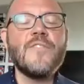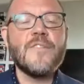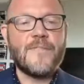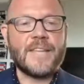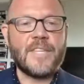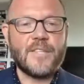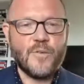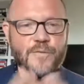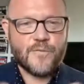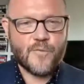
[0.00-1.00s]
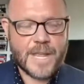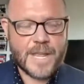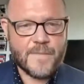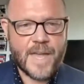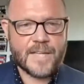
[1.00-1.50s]
the fact that you
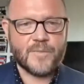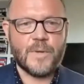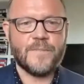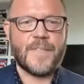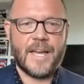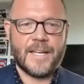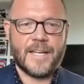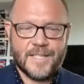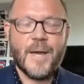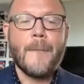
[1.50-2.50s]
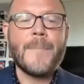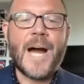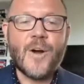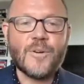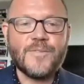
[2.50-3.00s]
frame that with that
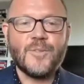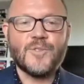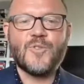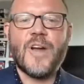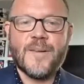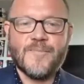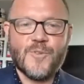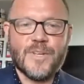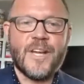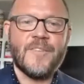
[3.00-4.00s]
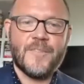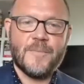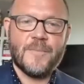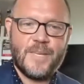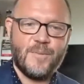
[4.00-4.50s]
powerful triumvirate of
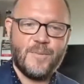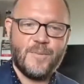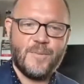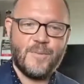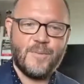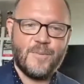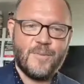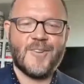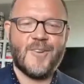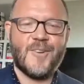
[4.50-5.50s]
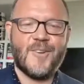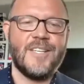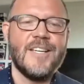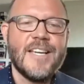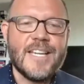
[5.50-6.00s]
the people, process,
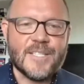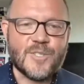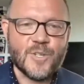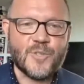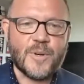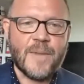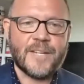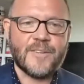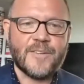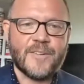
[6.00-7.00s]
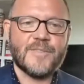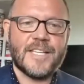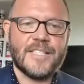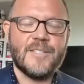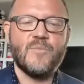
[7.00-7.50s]
technology. It's good to remind
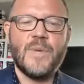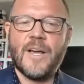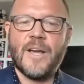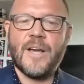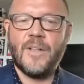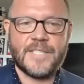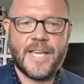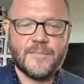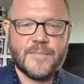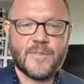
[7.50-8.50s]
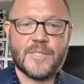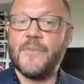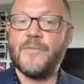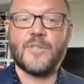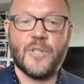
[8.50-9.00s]
ourselves that we all have DAMs,
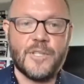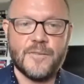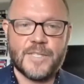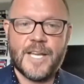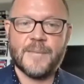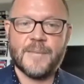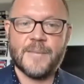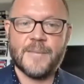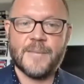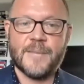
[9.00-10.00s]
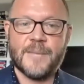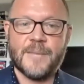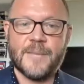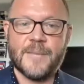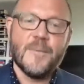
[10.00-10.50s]
or some of us are looking for DAMs. That's
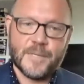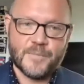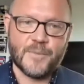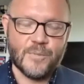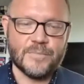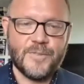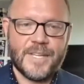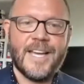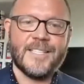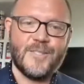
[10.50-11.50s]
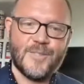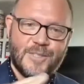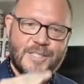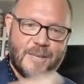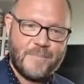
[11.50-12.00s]
great, but don't forget, you
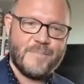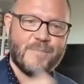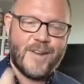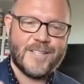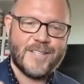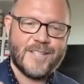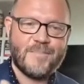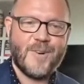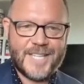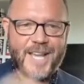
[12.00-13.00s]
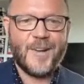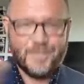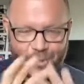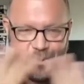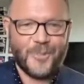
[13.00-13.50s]
still need that people process part to
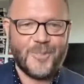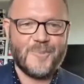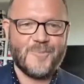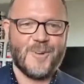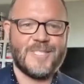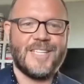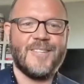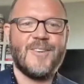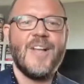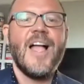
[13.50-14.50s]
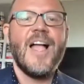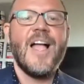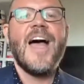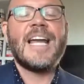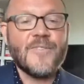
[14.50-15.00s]
help the whole thing work together.
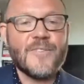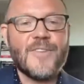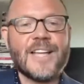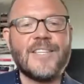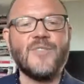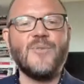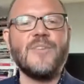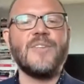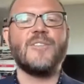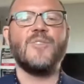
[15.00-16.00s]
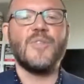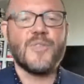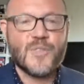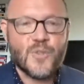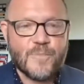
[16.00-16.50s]
And I love the fact that you even
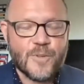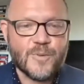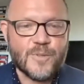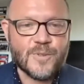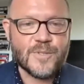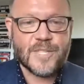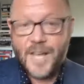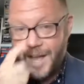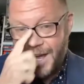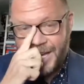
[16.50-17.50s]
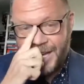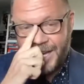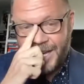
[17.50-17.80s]
included the super users. I